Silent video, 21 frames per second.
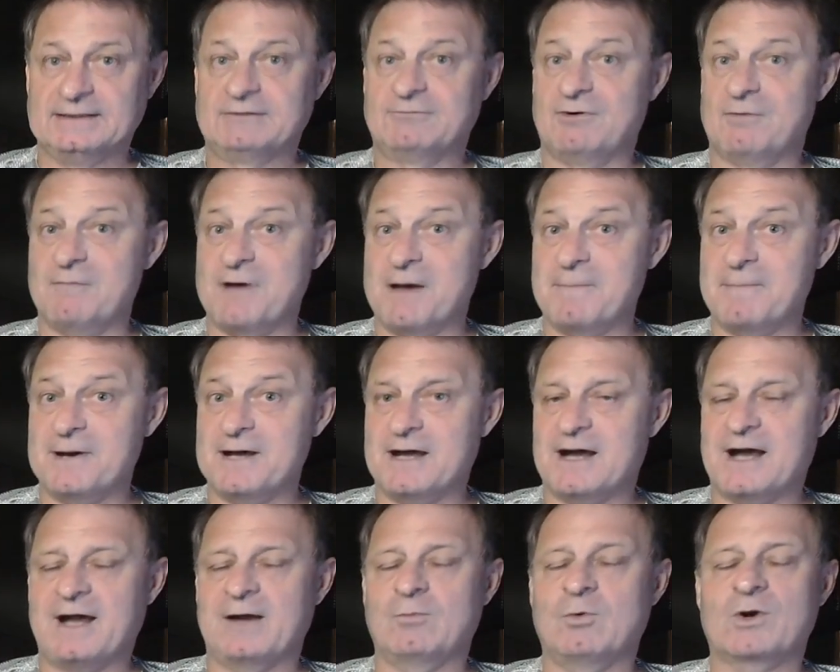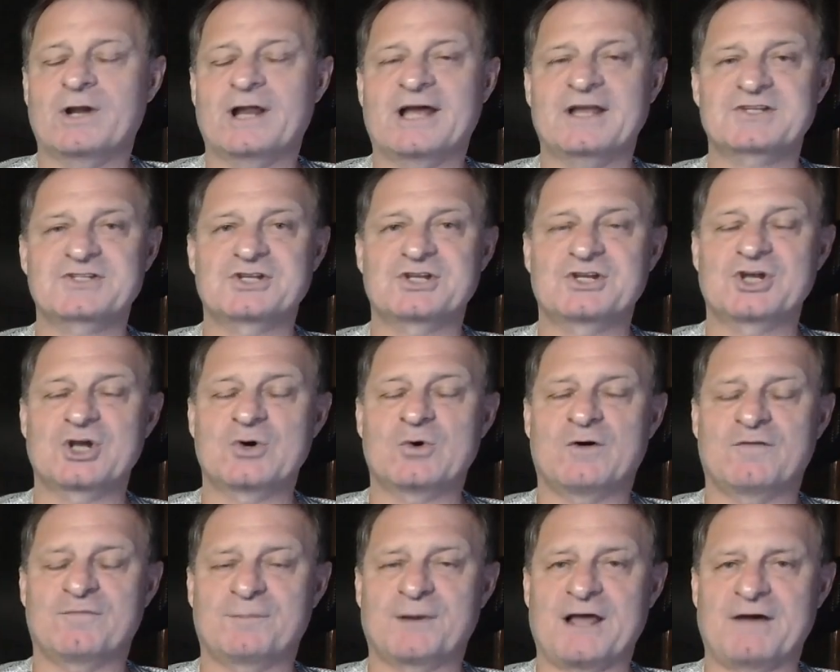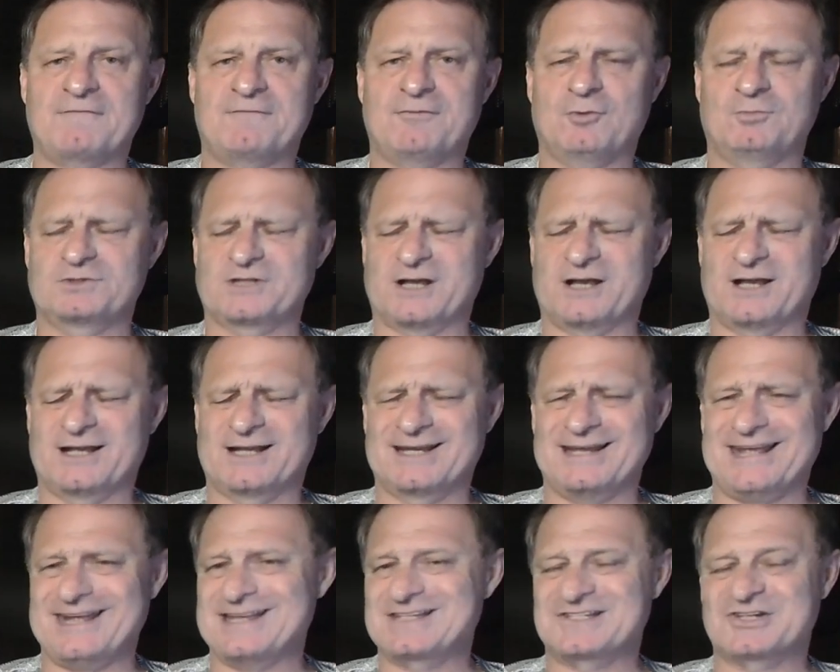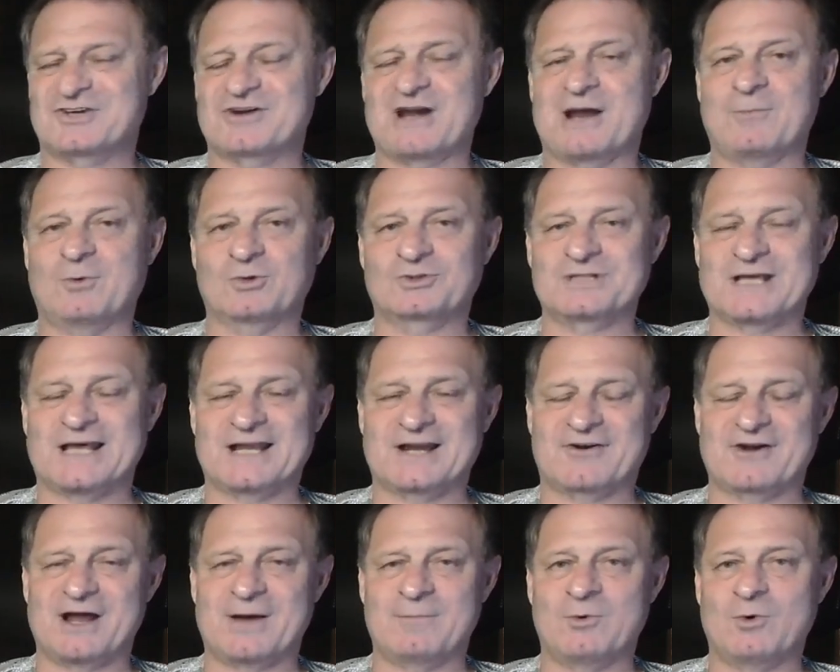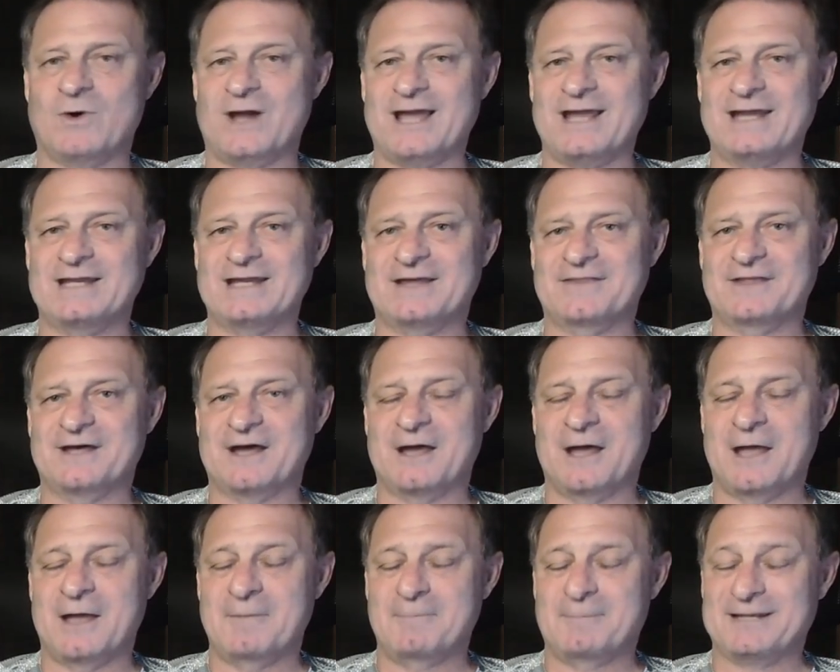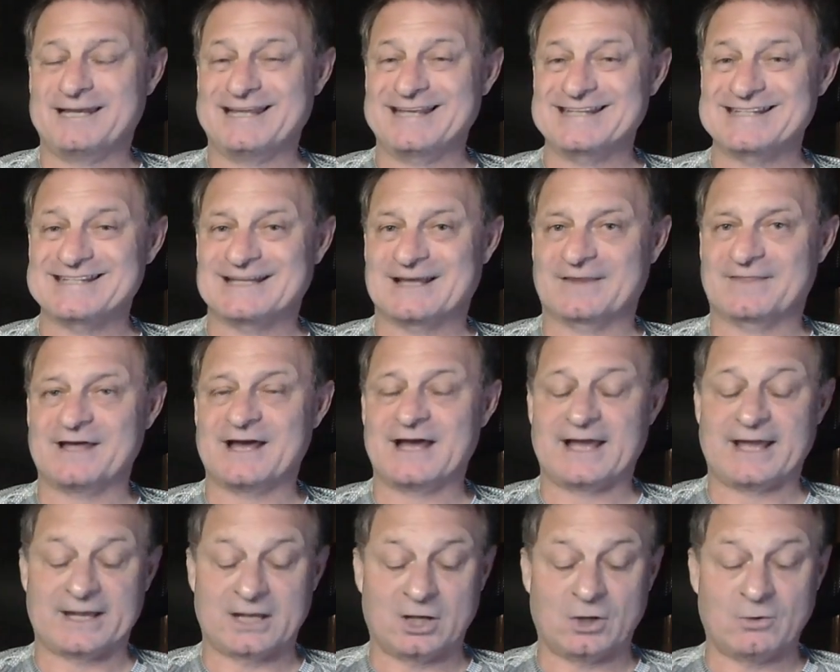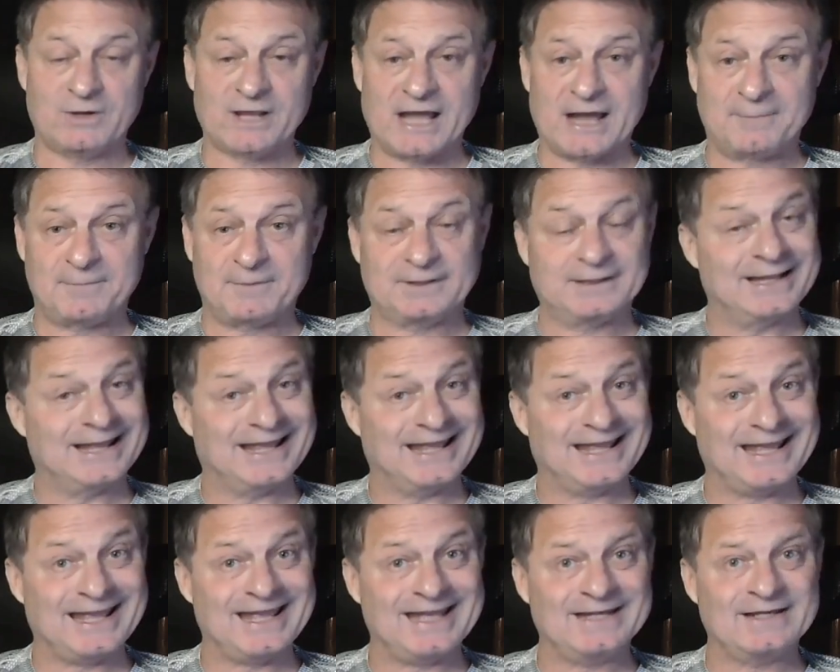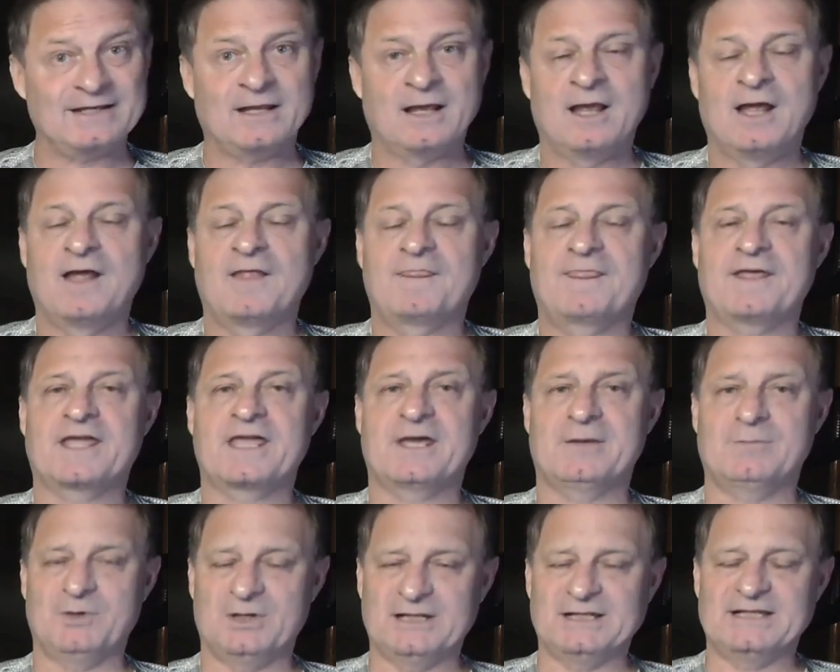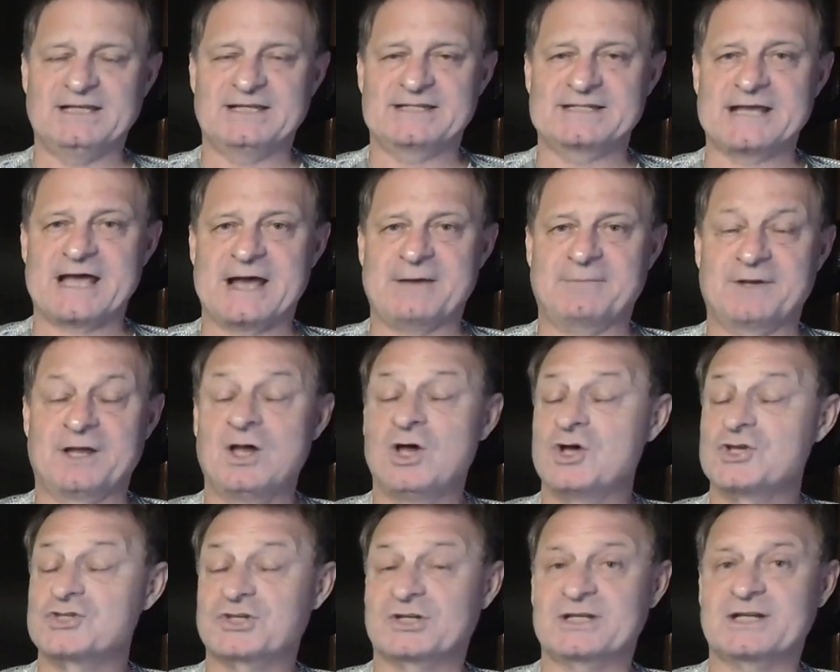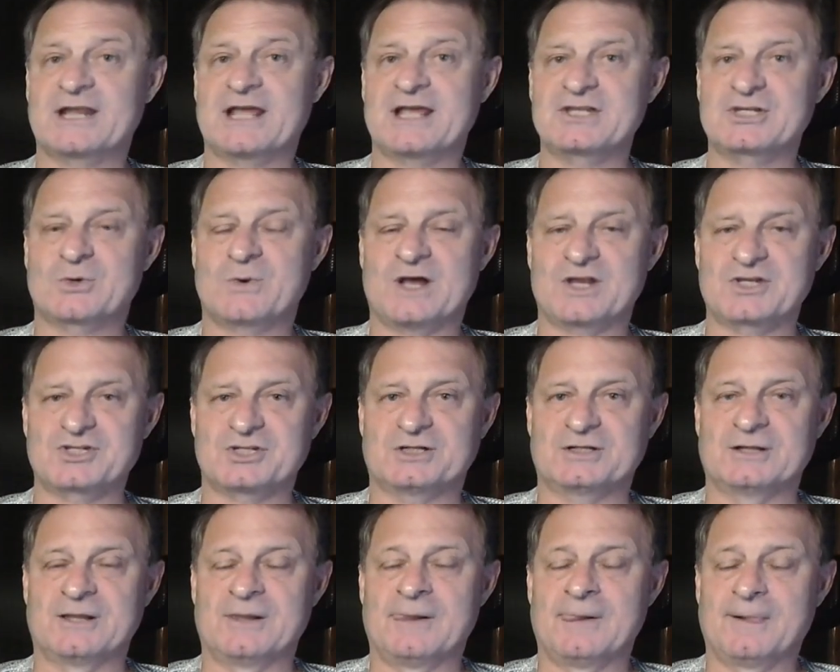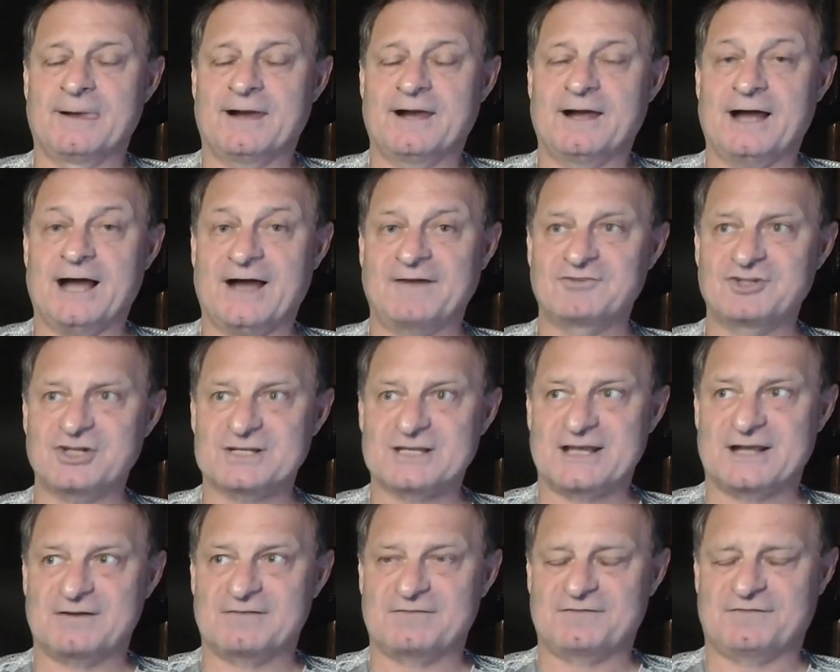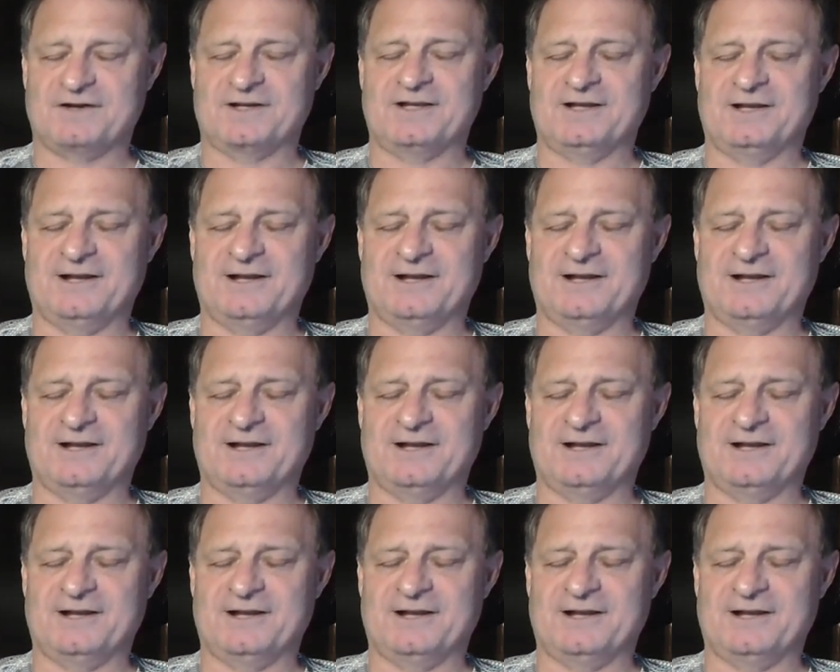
Remember, I won't ask you to go off platform to Instagram or Telegram or any other place like that. It'll only happen in the community tab. So today's question. Uh, I've just hit, funnily